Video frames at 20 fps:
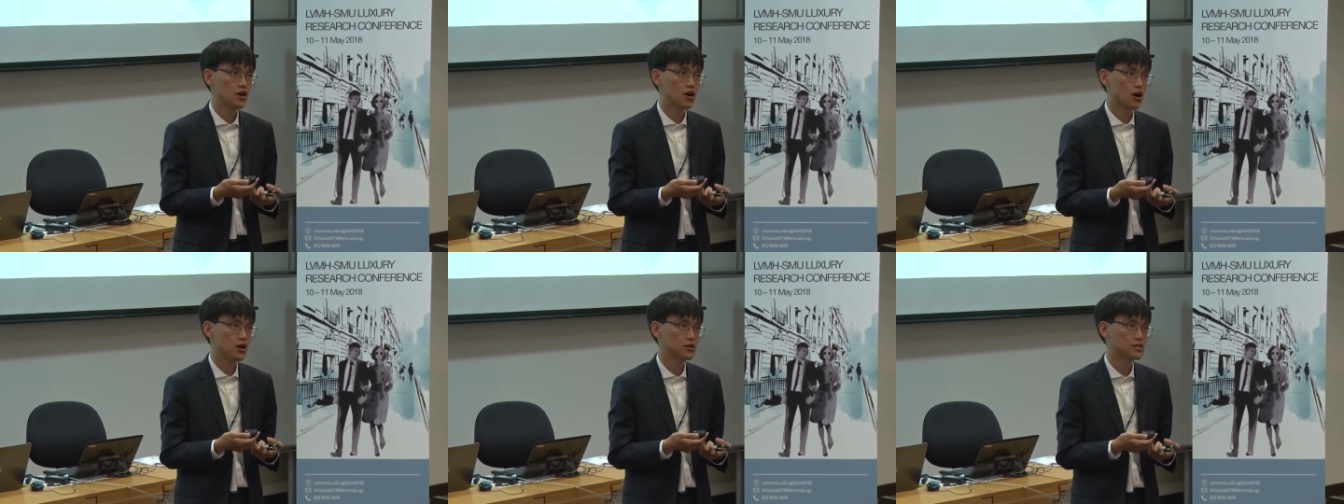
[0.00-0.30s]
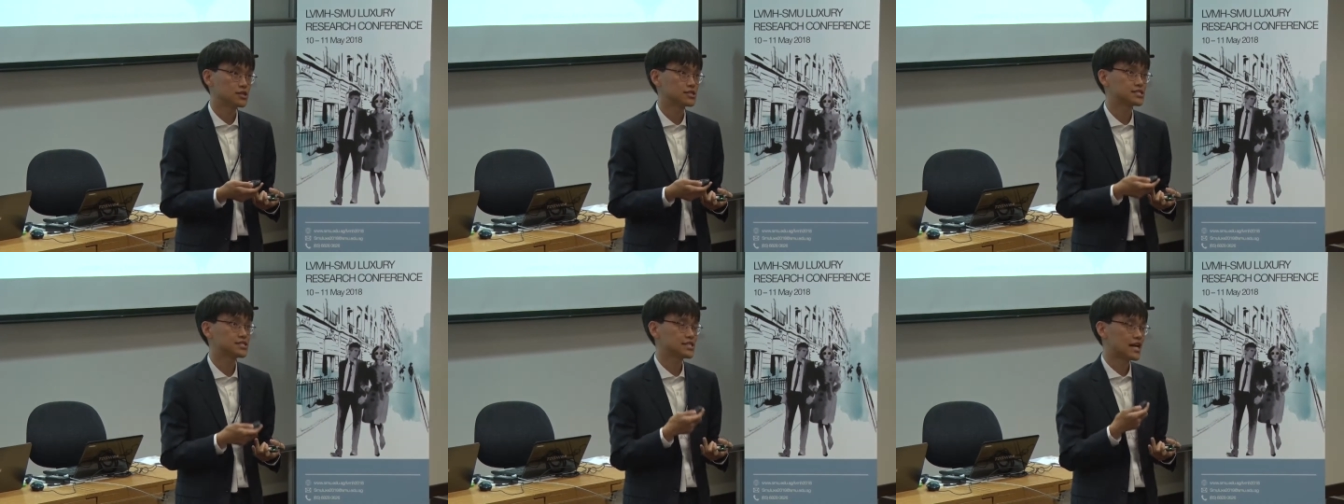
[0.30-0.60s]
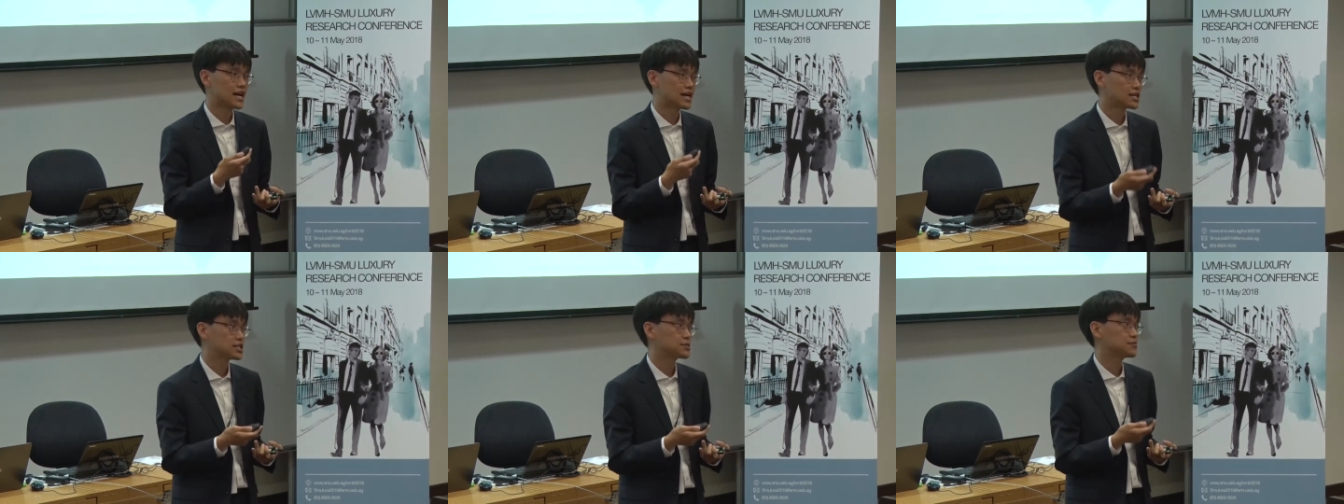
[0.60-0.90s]
on the
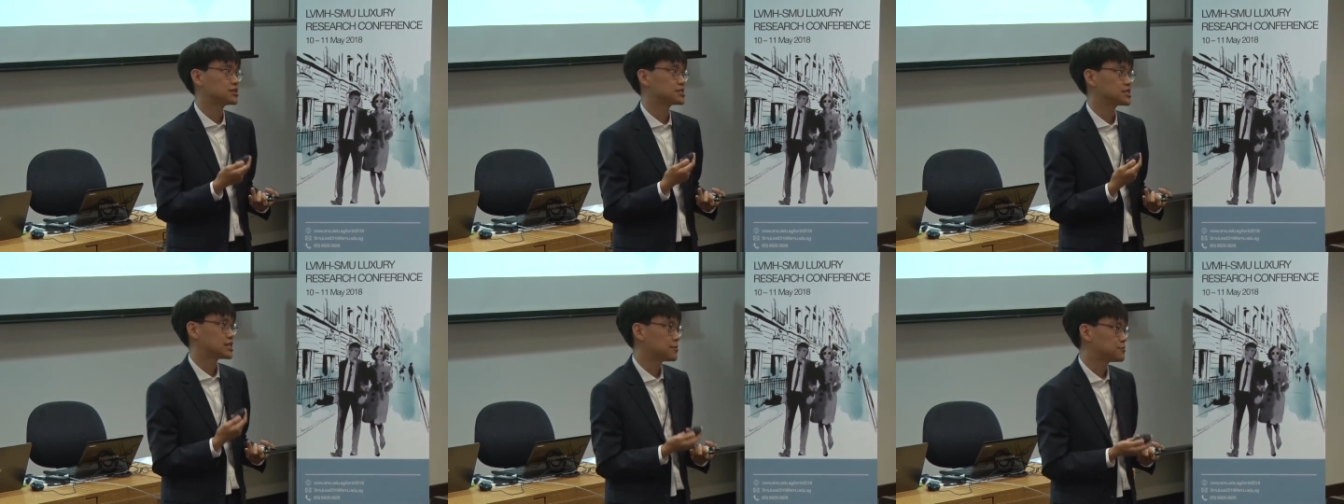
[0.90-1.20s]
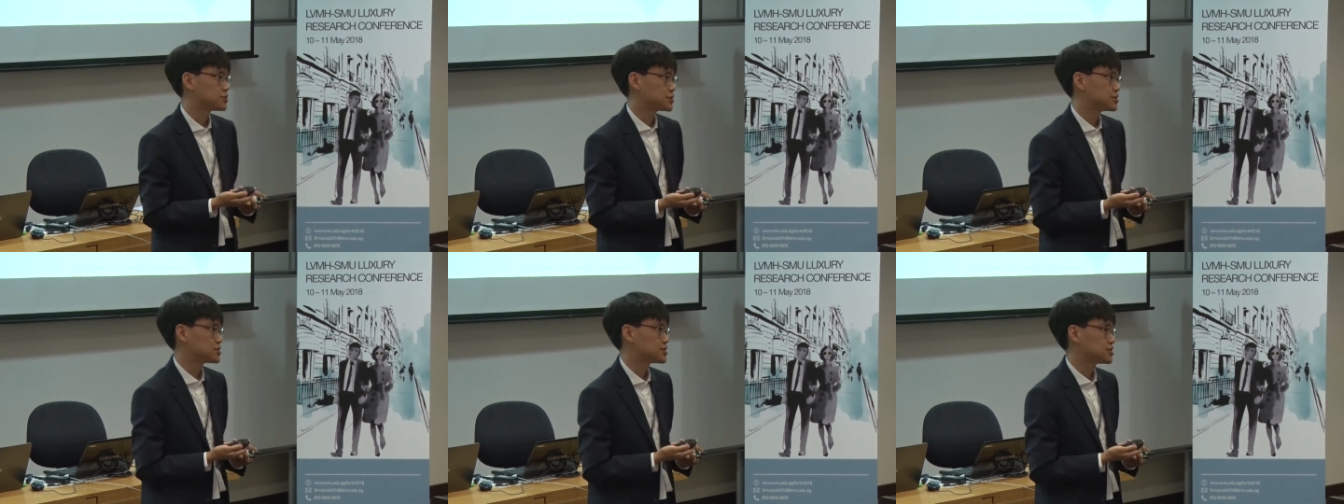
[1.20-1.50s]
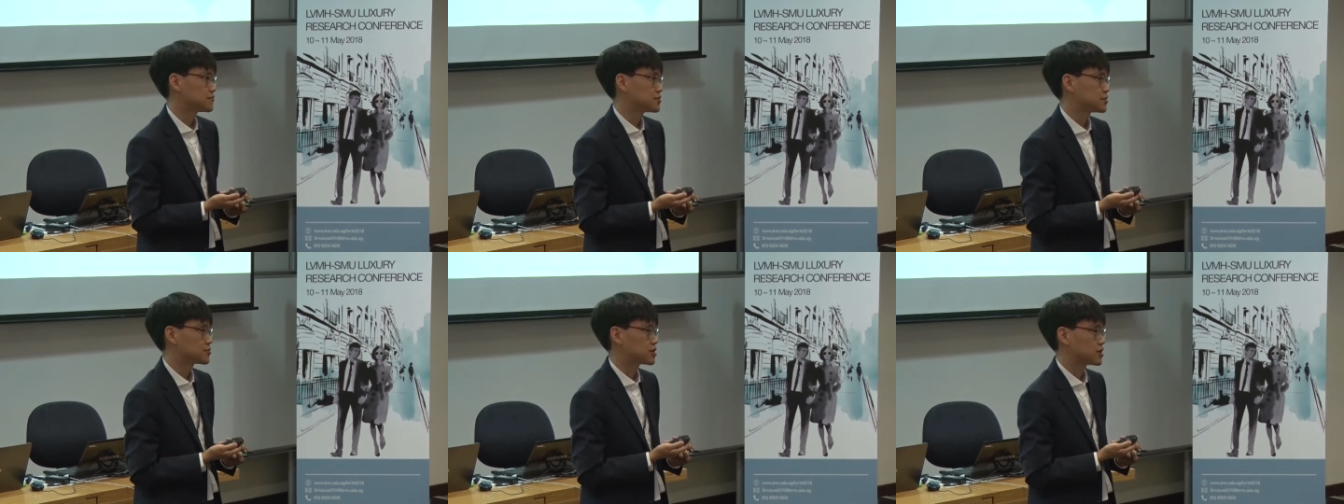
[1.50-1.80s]
status perceptions
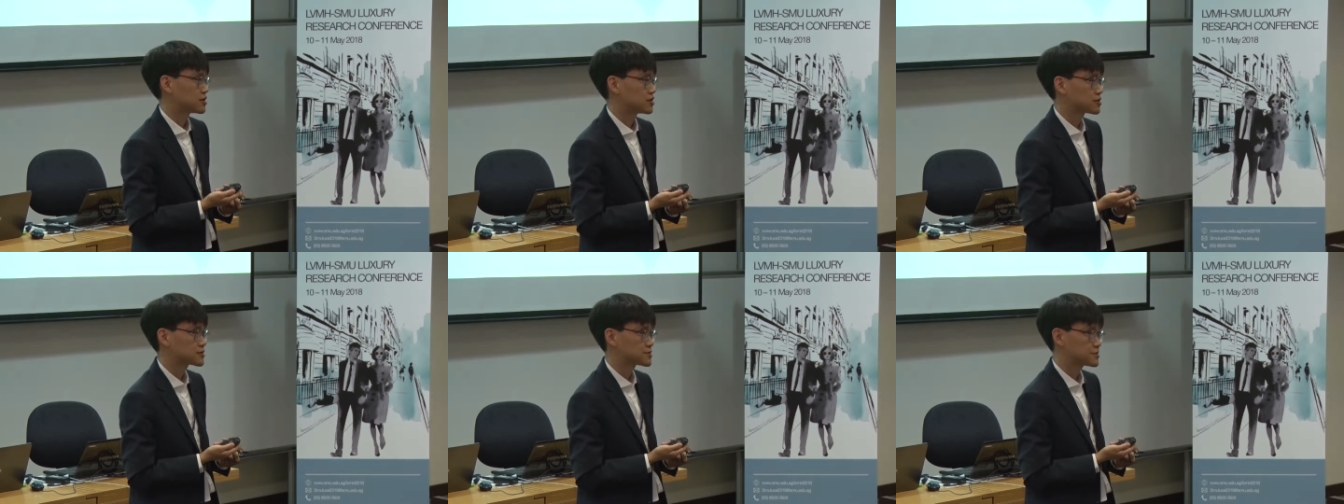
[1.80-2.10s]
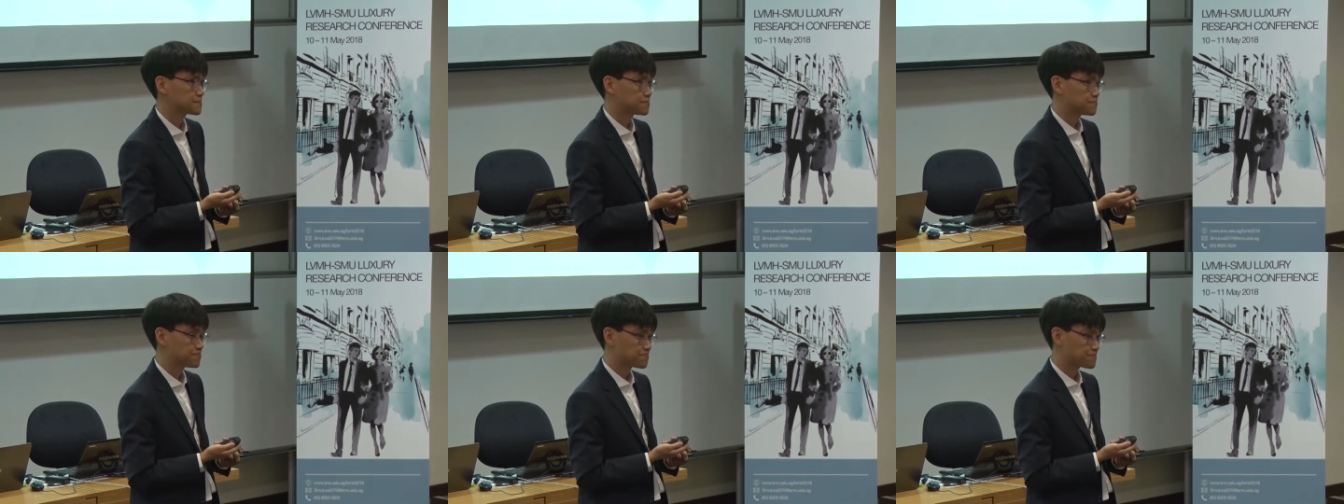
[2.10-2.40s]
of the product.